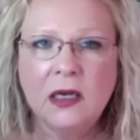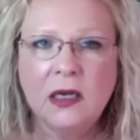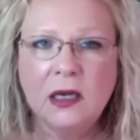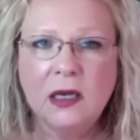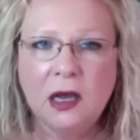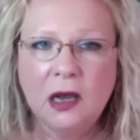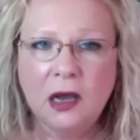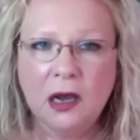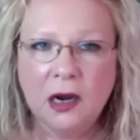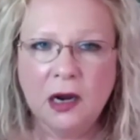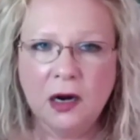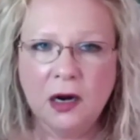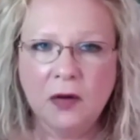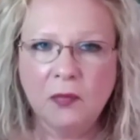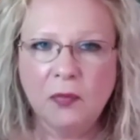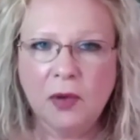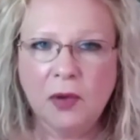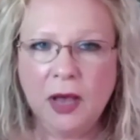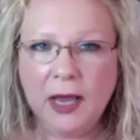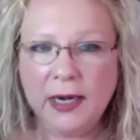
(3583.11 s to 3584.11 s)
our
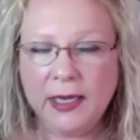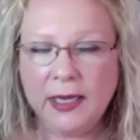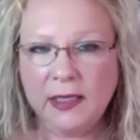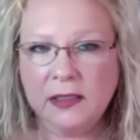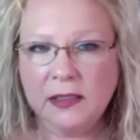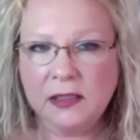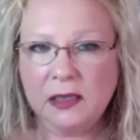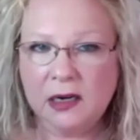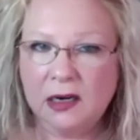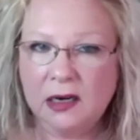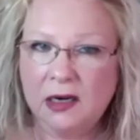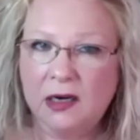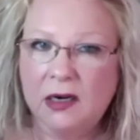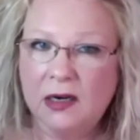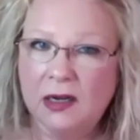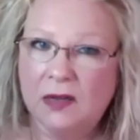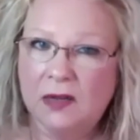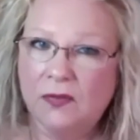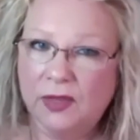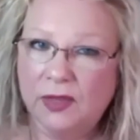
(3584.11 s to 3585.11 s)
bodies are
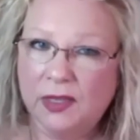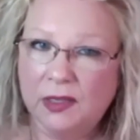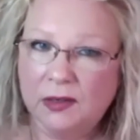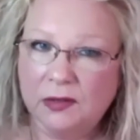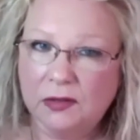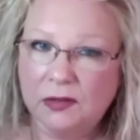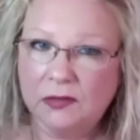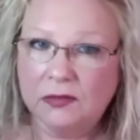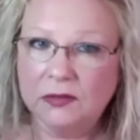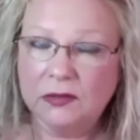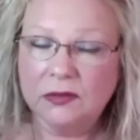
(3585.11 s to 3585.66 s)
a vehicle.